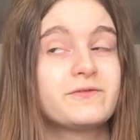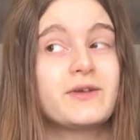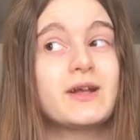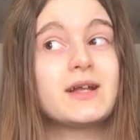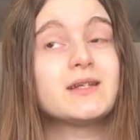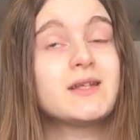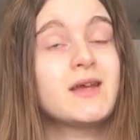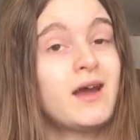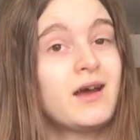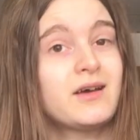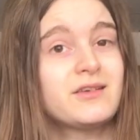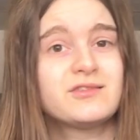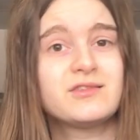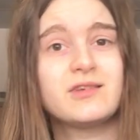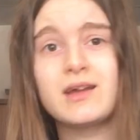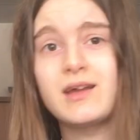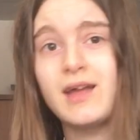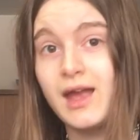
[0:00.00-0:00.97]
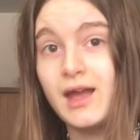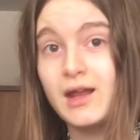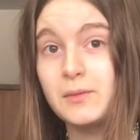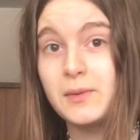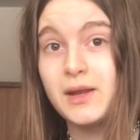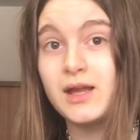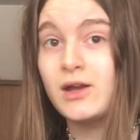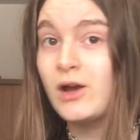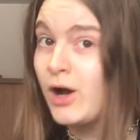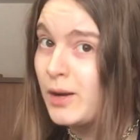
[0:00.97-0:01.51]
fantastic
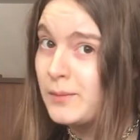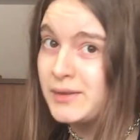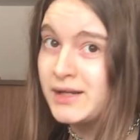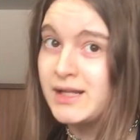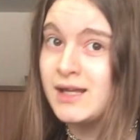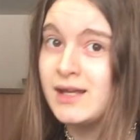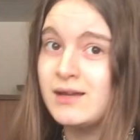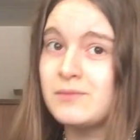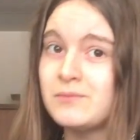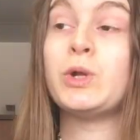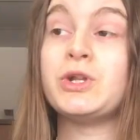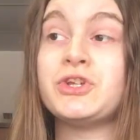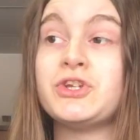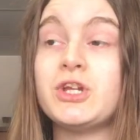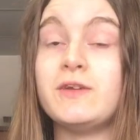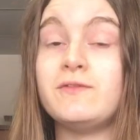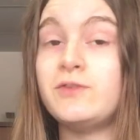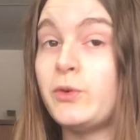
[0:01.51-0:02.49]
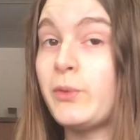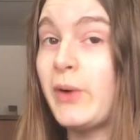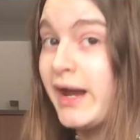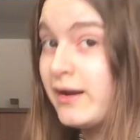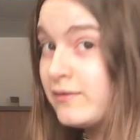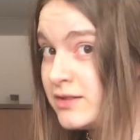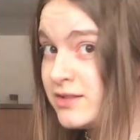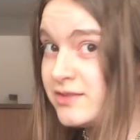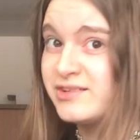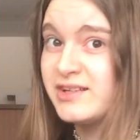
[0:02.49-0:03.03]
anime comedy, which if you
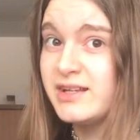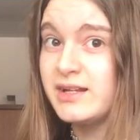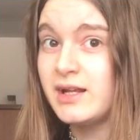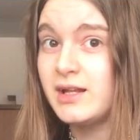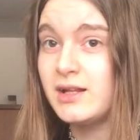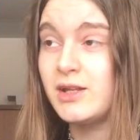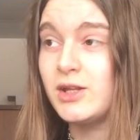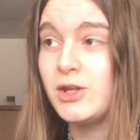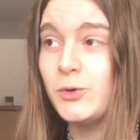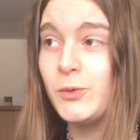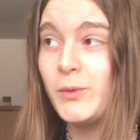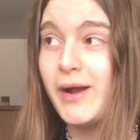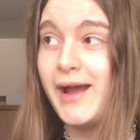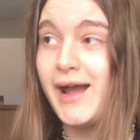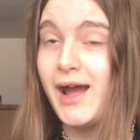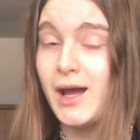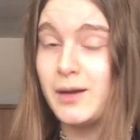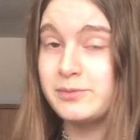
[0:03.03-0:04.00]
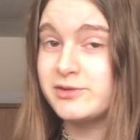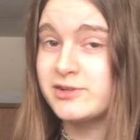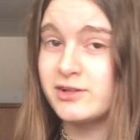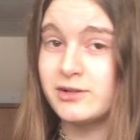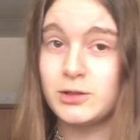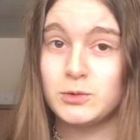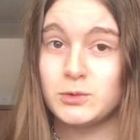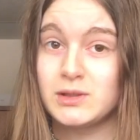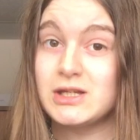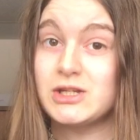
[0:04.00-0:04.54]
haven't seen it, you
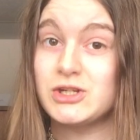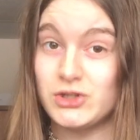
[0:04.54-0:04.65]
absolutely